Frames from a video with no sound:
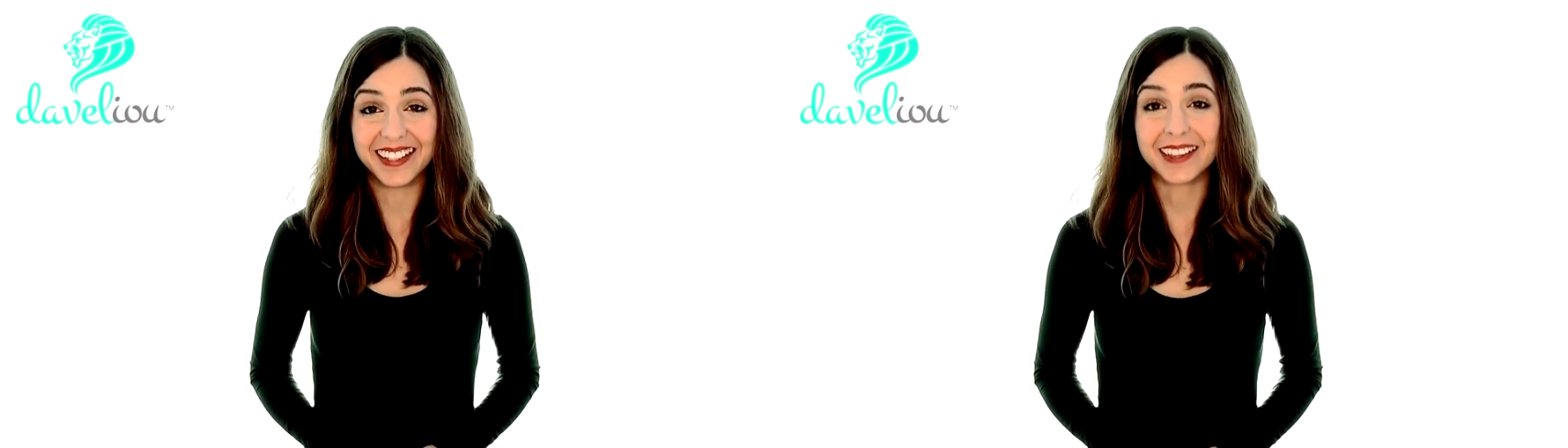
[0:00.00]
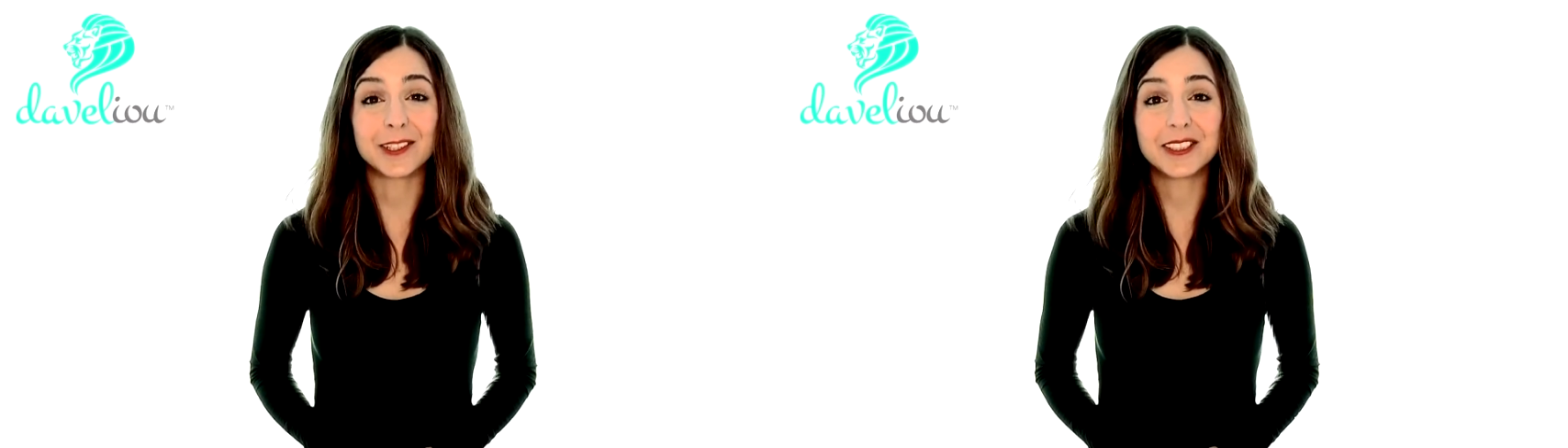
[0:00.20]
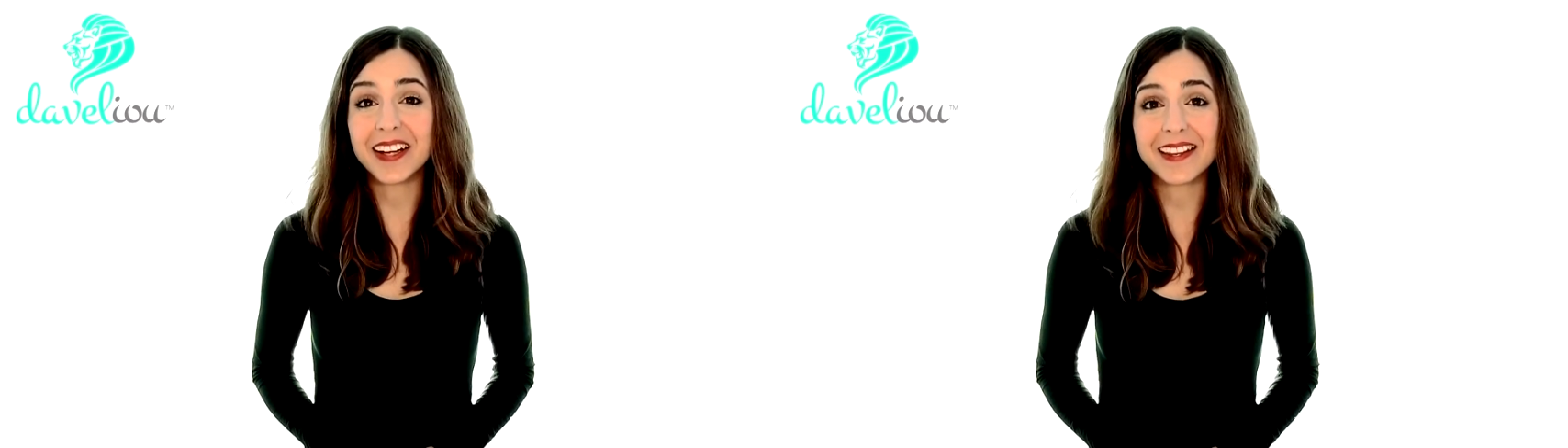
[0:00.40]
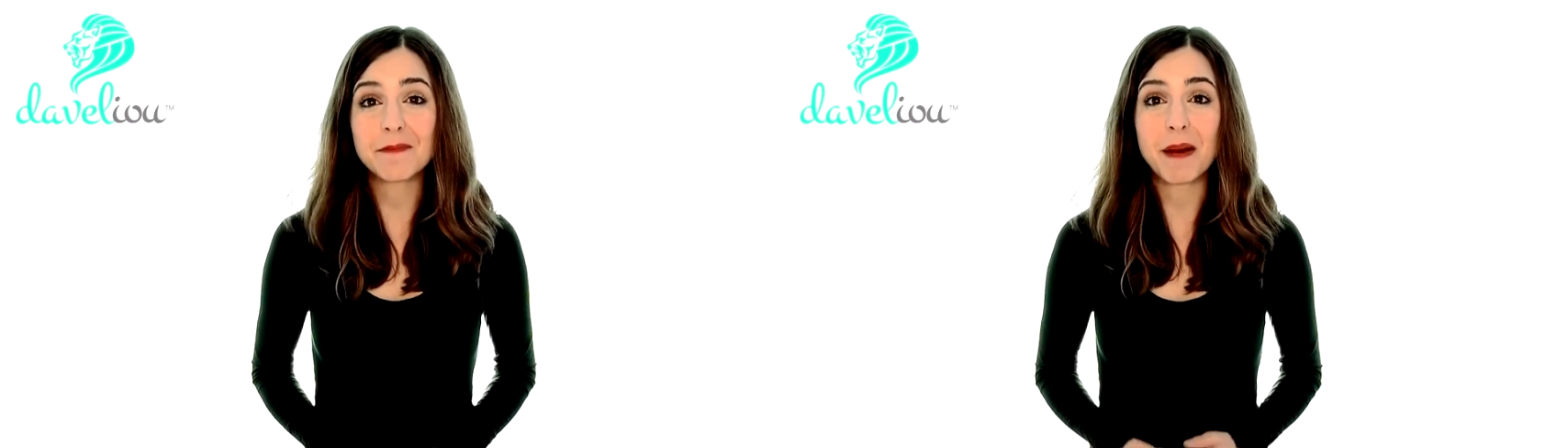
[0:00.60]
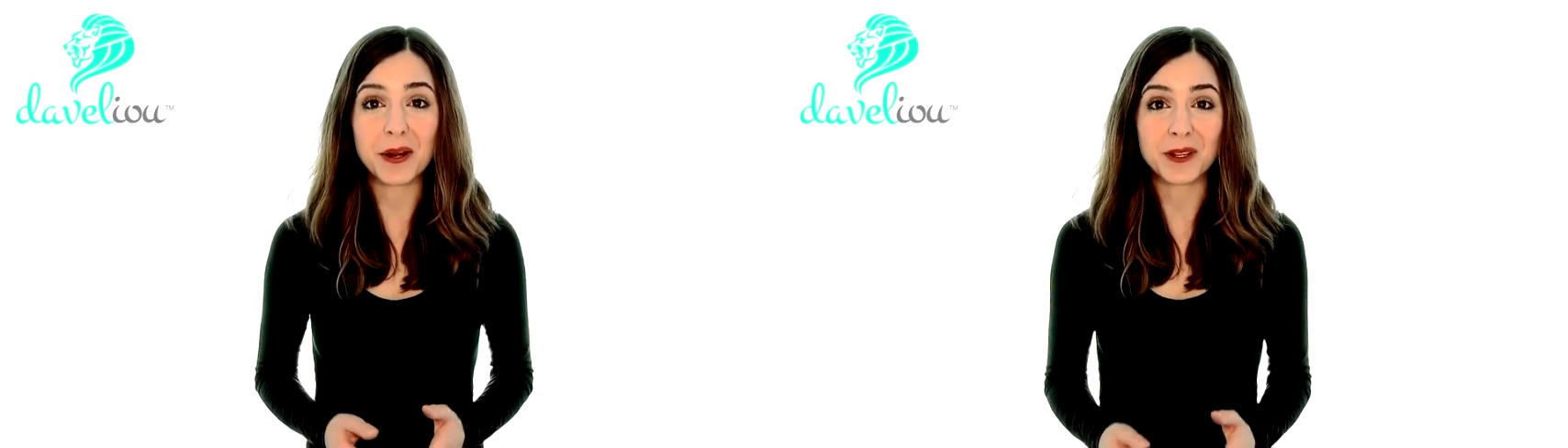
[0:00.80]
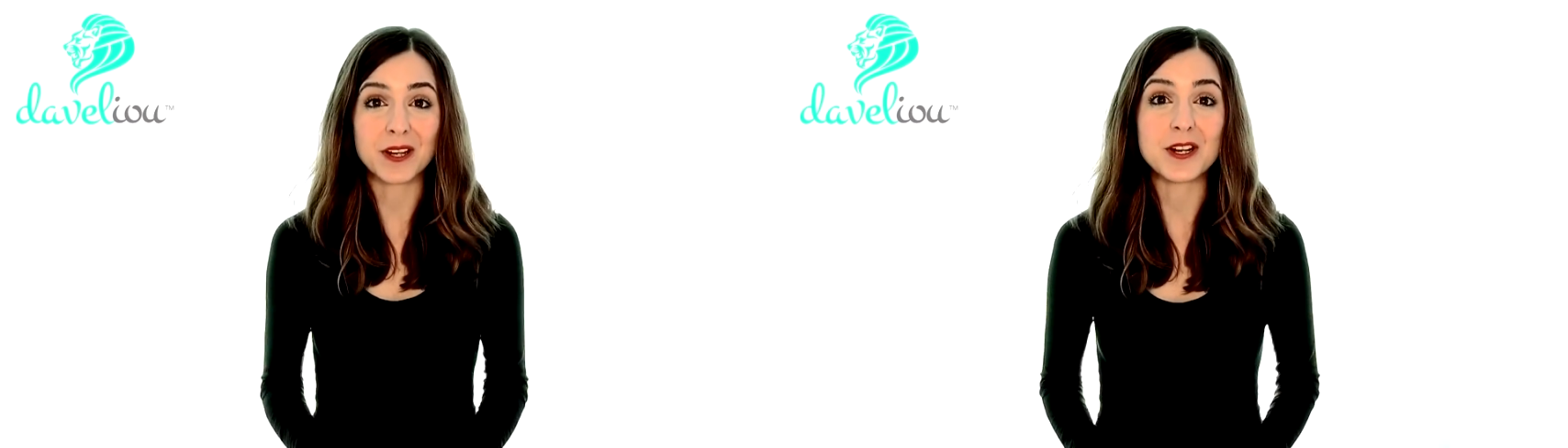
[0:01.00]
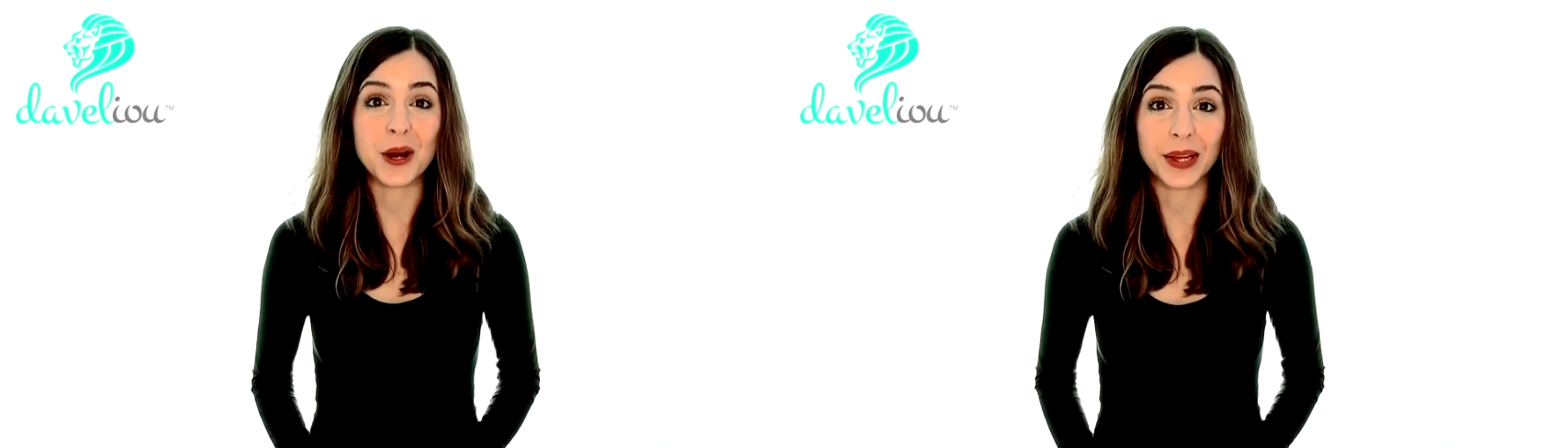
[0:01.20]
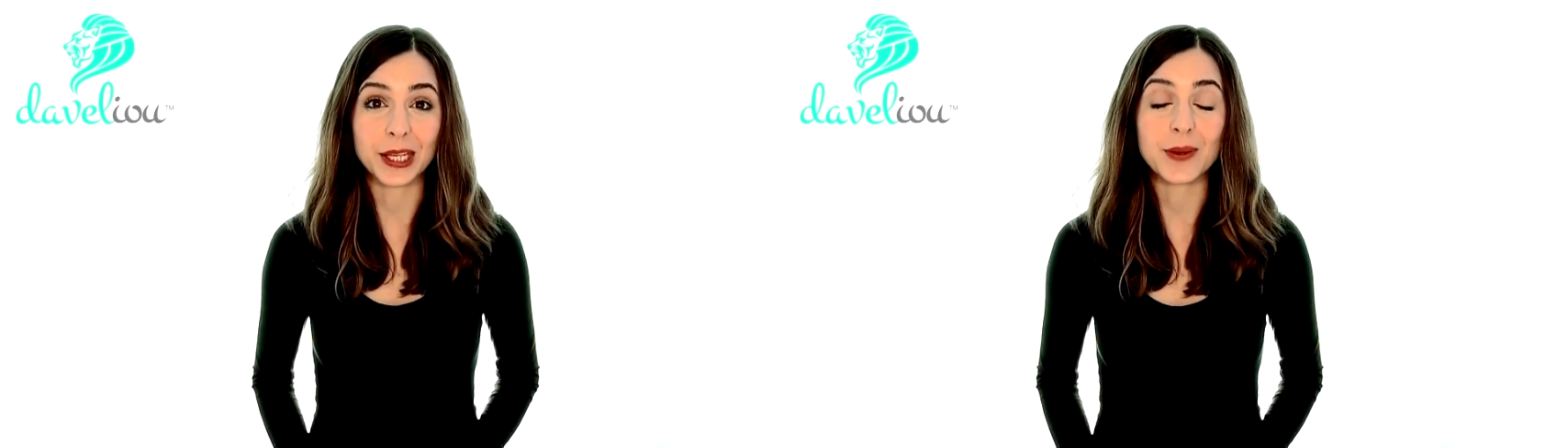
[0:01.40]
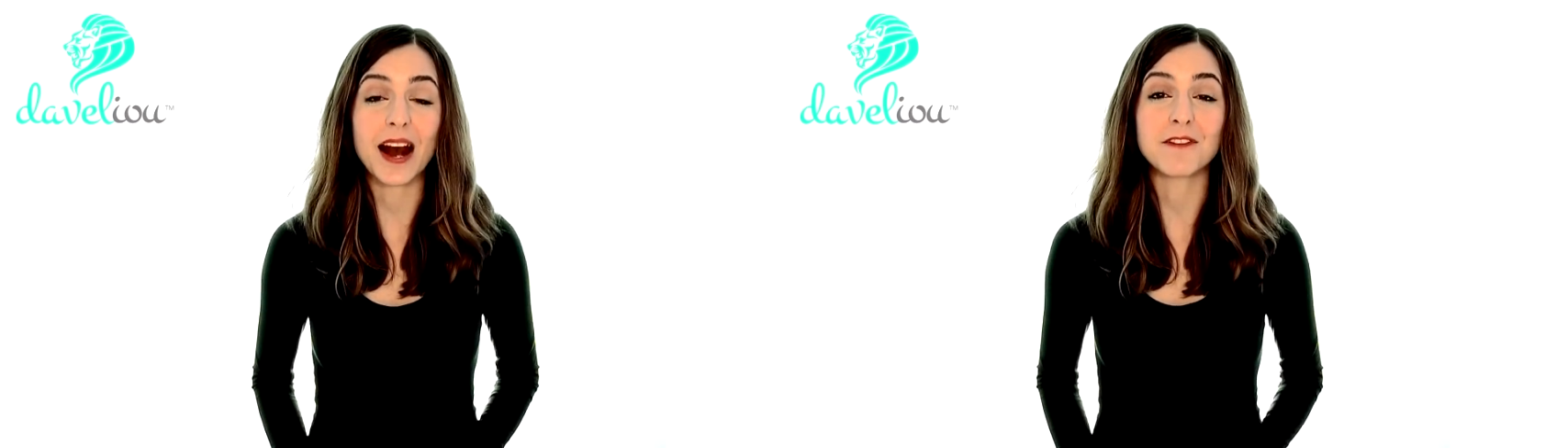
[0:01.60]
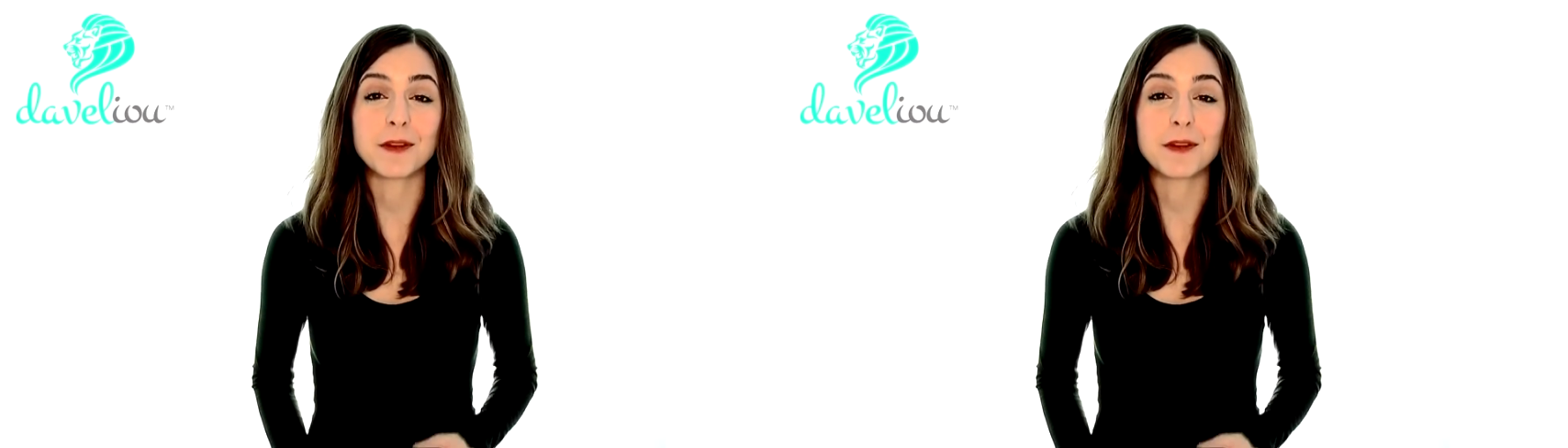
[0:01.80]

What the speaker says: There's nothing better than knowing you have